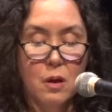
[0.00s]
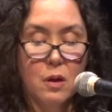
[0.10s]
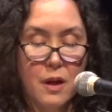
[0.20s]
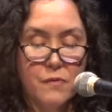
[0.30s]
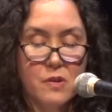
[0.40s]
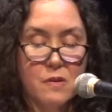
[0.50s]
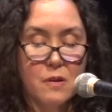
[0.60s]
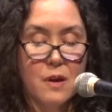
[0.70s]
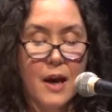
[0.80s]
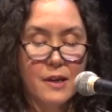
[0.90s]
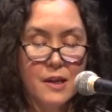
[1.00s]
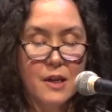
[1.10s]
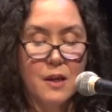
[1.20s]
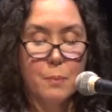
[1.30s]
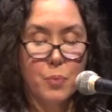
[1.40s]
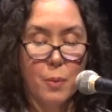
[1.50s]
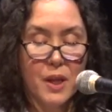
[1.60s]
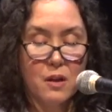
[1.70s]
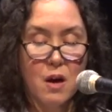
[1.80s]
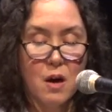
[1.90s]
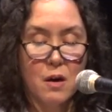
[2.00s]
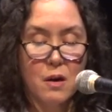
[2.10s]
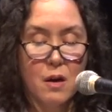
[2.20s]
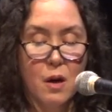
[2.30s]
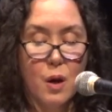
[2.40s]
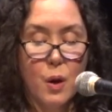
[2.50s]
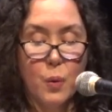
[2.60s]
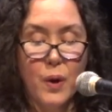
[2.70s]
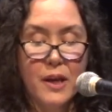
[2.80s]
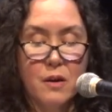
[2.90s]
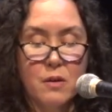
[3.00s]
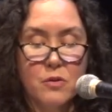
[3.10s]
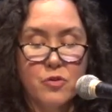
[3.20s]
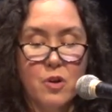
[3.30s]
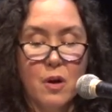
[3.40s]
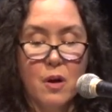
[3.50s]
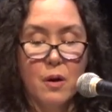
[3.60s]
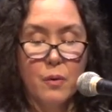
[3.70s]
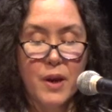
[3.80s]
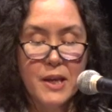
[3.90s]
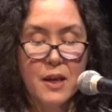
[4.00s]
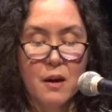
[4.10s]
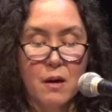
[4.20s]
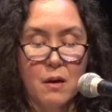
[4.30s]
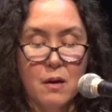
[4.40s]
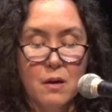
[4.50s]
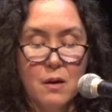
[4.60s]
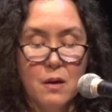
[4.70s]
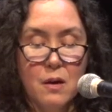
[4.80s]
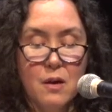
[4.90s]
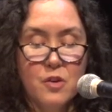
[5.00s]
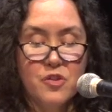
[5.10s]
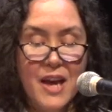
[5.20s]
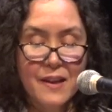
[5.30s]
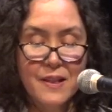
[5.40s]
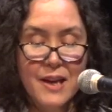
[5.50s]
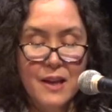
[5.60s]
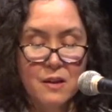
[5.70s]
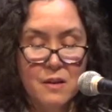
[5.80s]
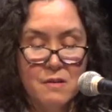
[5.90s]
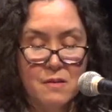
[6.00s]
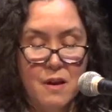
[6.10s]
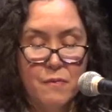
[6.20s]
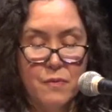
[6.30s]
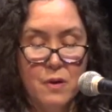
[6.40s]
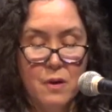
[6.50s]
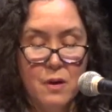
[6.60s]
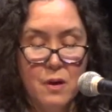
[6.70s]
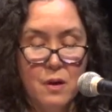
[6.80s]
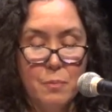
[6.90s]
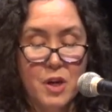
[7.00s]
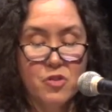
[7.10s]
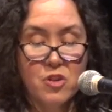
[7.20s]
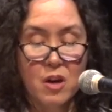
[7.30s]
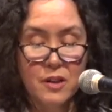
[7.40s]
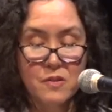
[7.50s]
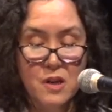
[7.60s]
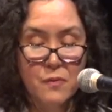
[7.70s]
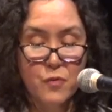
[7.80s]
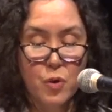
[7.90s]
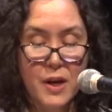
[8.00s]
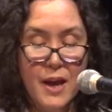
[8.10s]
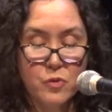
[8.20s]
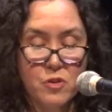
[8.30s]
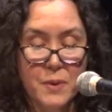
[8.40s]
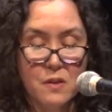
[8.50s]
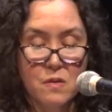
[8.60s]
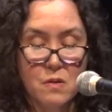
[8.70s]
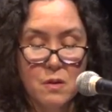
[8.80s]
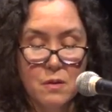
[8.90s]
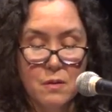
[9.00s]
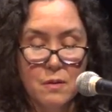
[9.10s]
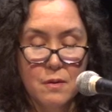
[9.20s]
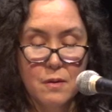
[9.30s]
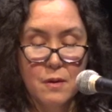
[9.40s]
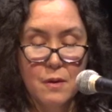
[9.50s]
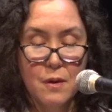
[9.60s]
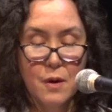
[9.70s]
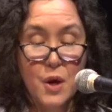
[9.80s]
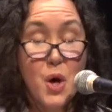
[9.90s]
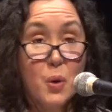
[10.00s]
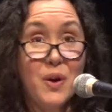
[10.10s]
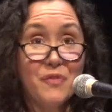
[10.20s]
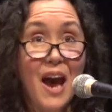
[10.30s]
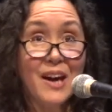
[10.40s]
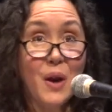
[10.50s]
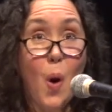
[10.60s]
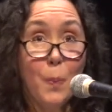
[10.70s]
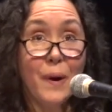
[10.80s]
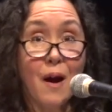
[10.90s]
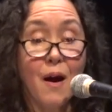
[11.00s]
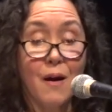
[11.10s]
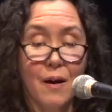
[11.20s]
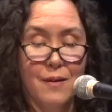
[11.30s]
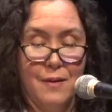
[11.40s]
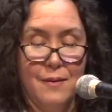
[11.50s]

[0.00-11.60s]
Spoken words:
Gloves, ID, permit card, waders, rain gear. Stack the net into the skiff. Better start listening for announcements. We've got an opener!